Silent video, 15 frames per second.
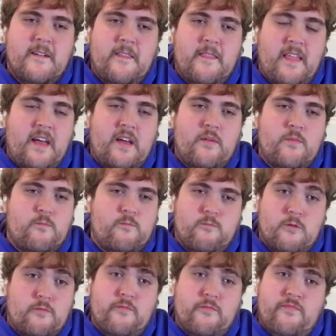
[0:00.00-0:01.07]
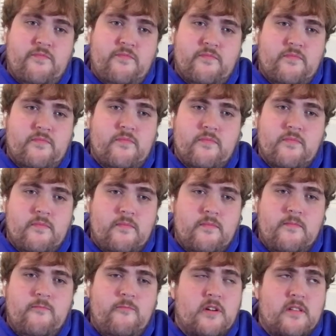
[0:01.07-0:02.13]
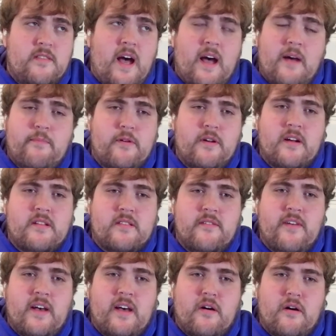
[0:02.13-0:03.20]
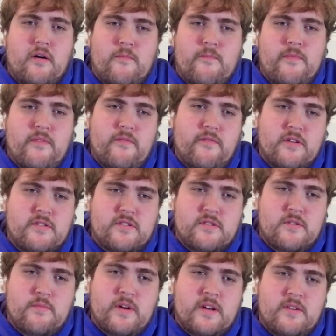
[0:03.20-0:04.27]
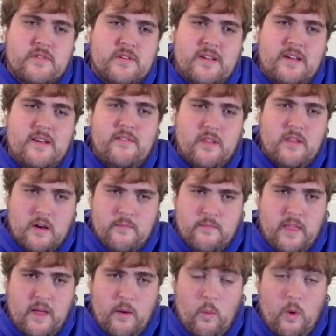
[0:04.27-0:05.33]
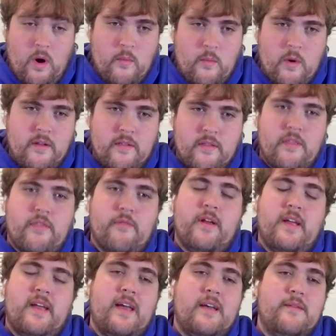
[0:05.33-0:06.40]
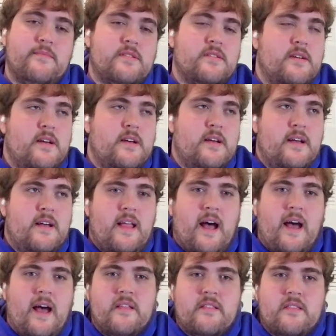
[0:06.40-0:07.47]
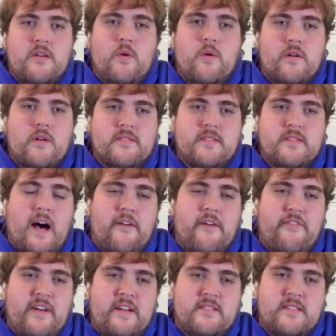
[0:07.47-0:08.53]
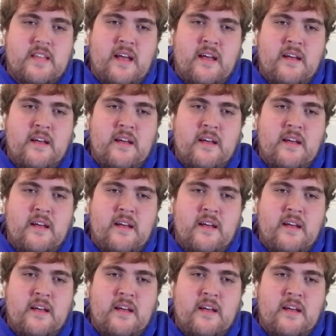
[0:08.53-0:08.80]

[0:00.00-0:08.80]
They were not productive at all versus the Braves, really, even though they won one of the three games. I think the Orioles offense